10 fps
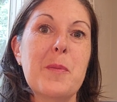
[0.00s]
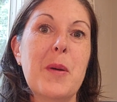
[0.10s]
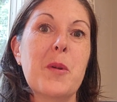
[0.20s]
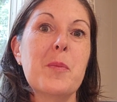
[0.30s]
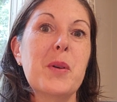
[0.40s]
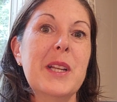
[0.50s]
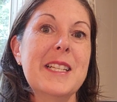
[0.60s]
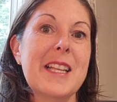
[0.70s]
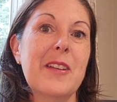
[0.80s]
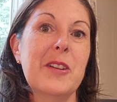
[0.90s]
but we're putting
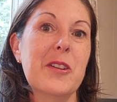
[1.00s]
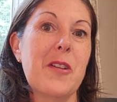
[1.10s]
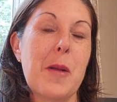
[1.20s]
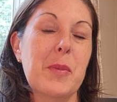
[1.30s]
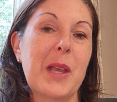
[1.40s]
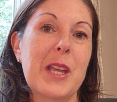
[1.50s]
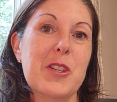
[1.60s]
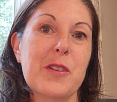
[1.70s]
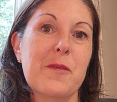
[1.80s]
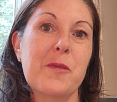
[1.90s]
down on our application